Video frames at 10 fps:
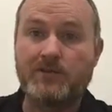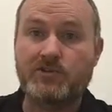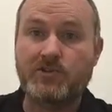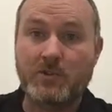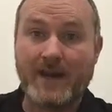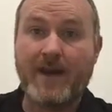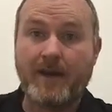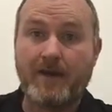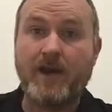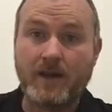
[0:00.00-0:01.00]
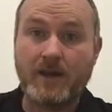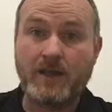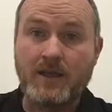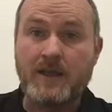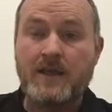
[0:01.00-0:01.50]
through an
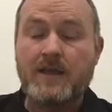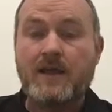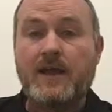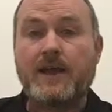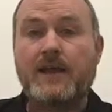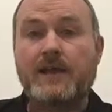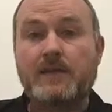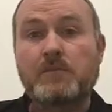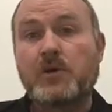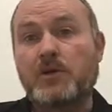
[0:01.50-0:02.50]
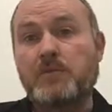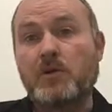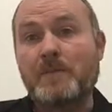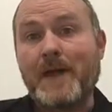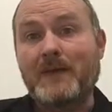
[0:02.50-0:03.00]
airlock, it'll burn the
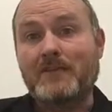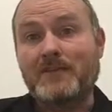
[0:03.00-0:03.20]
pump out,